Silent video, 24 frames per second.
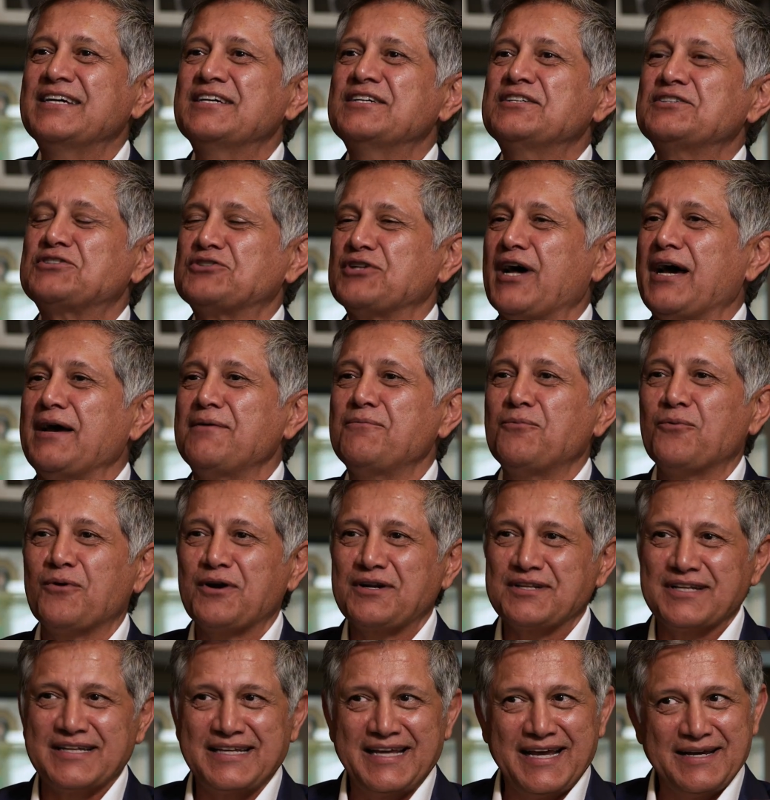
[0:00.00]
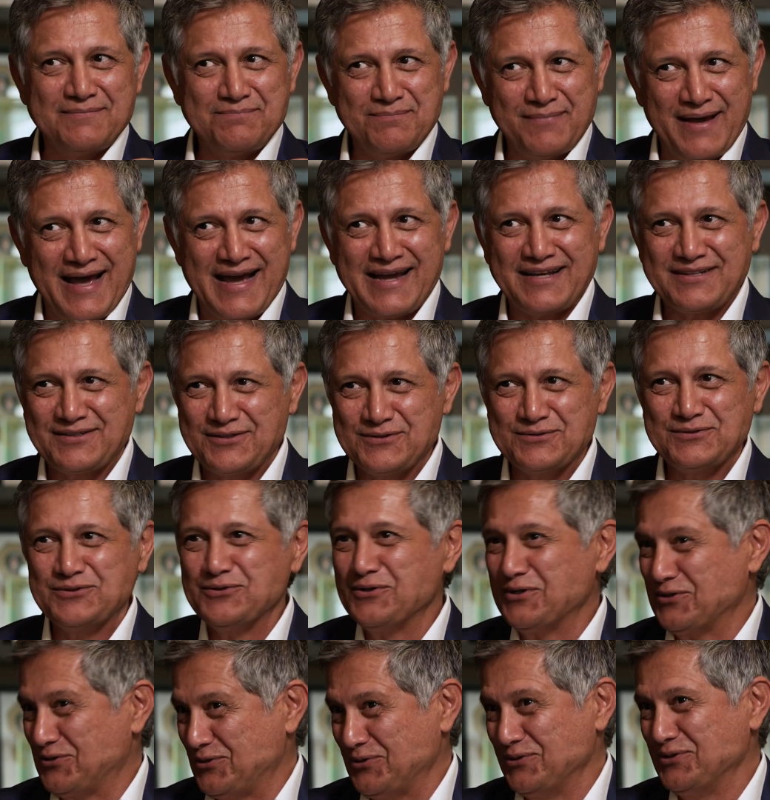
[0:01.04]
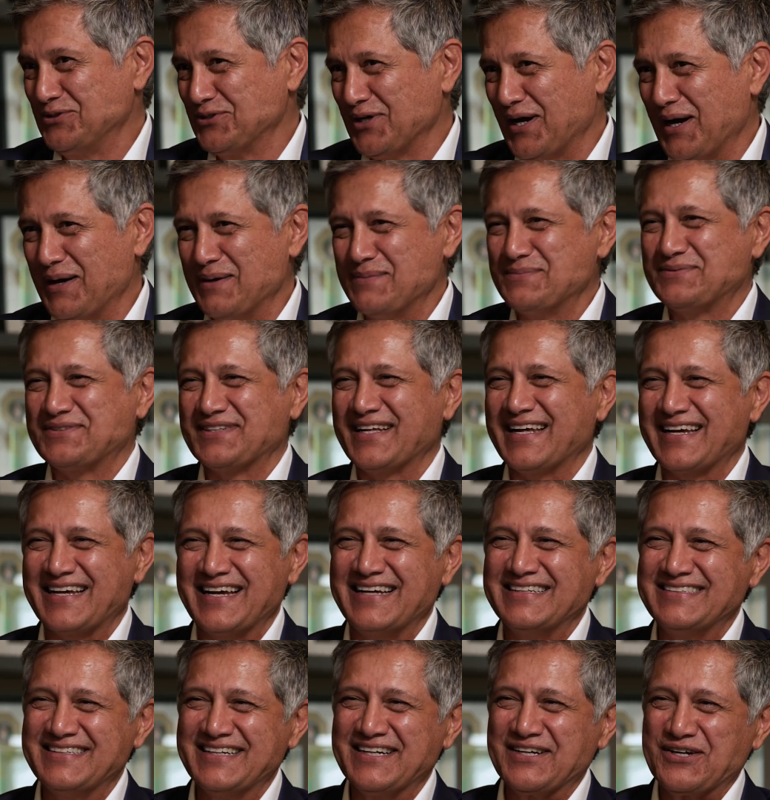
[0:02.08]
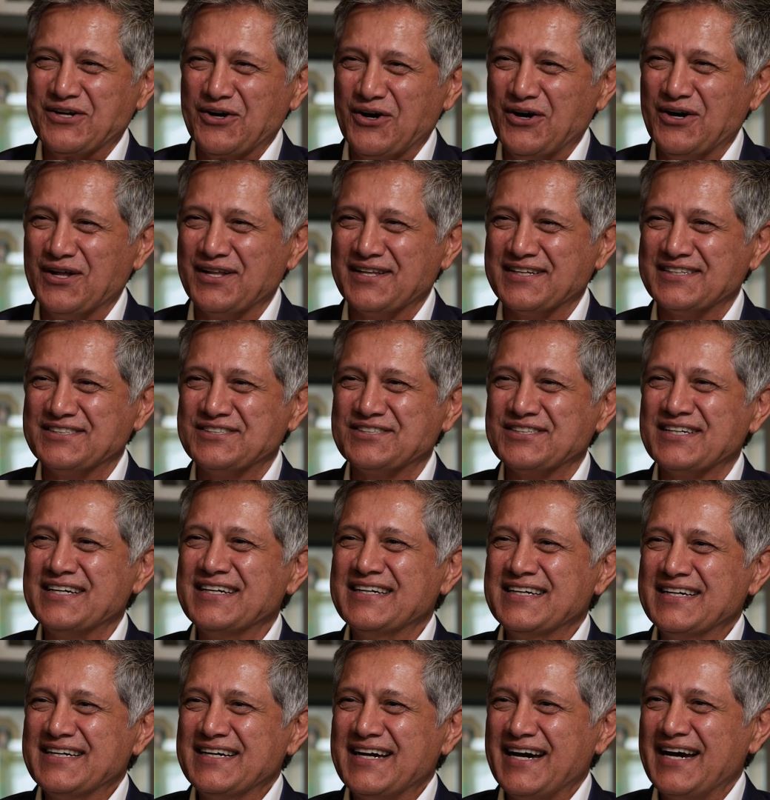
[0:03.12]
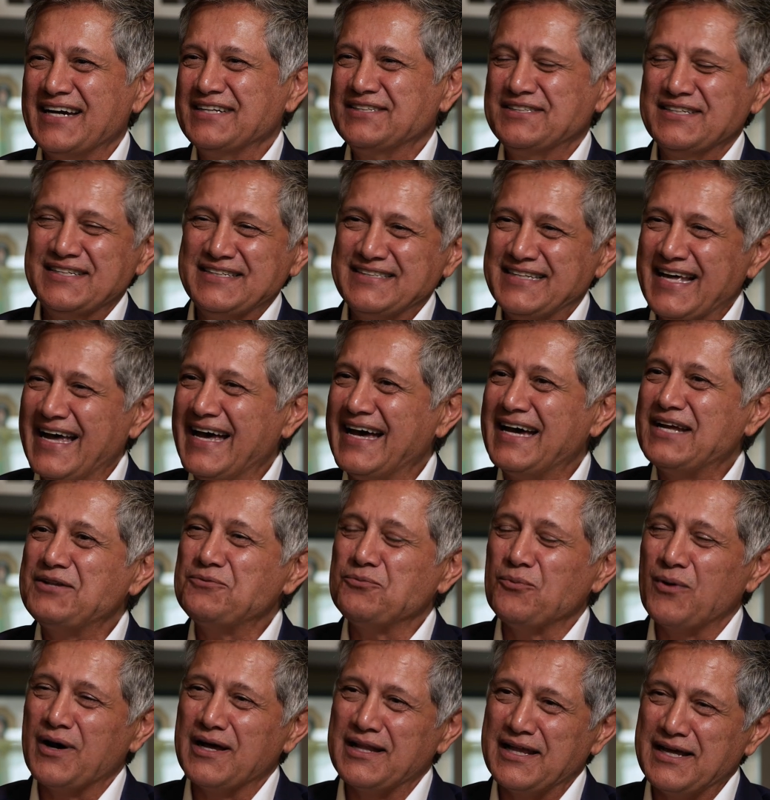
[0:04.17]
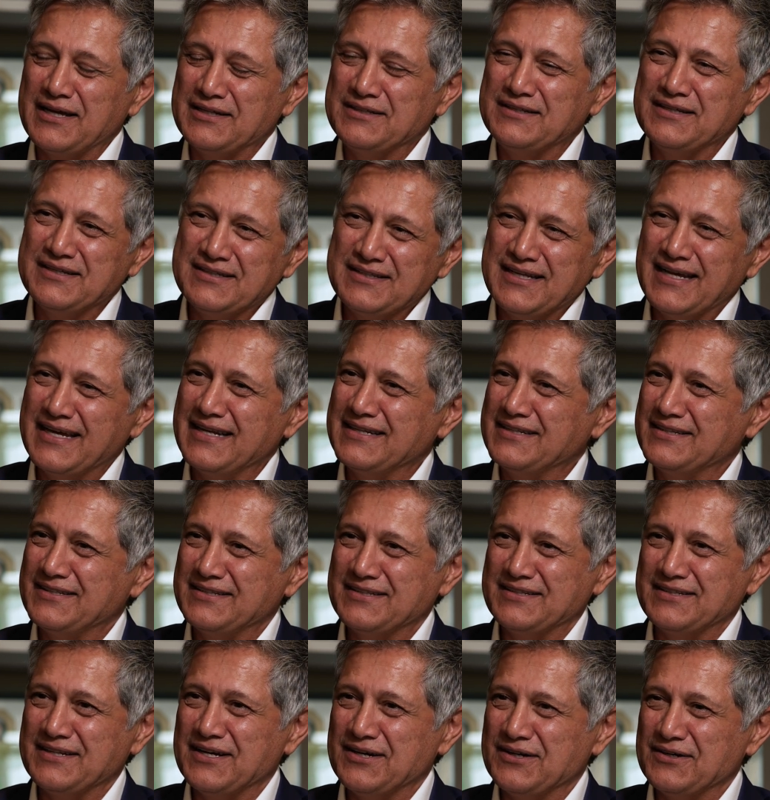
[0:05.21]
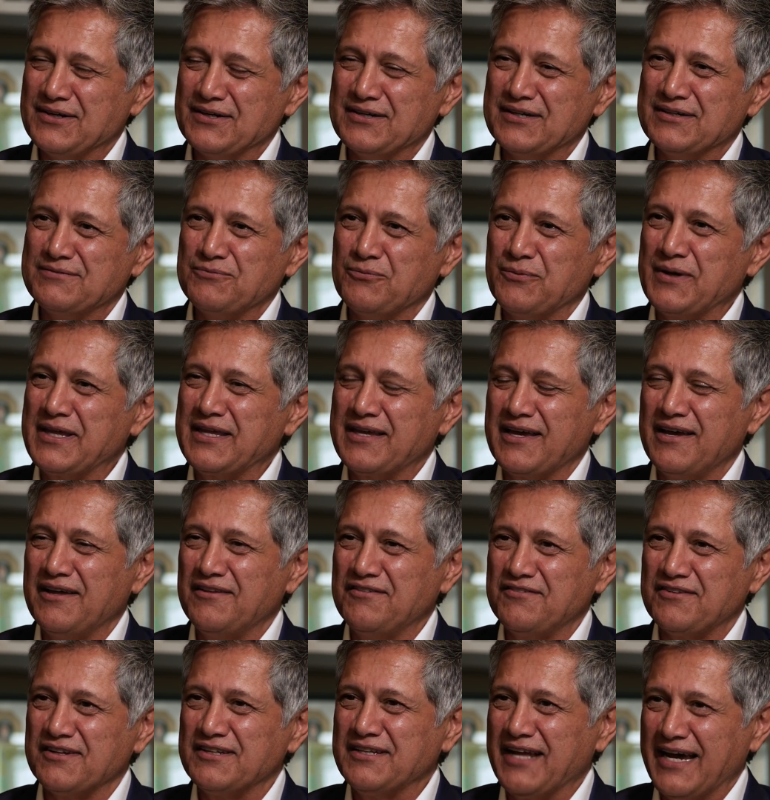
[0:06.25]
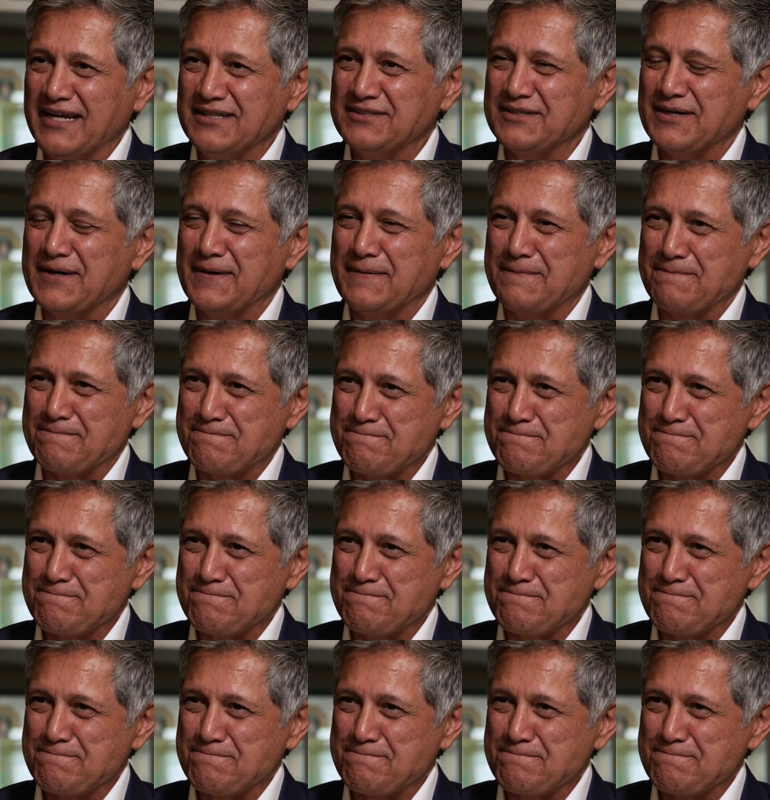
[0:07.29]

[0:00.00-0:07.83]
So I worked again back to doing two jobs like I did in college. I did that while I did that weekends and nighttime.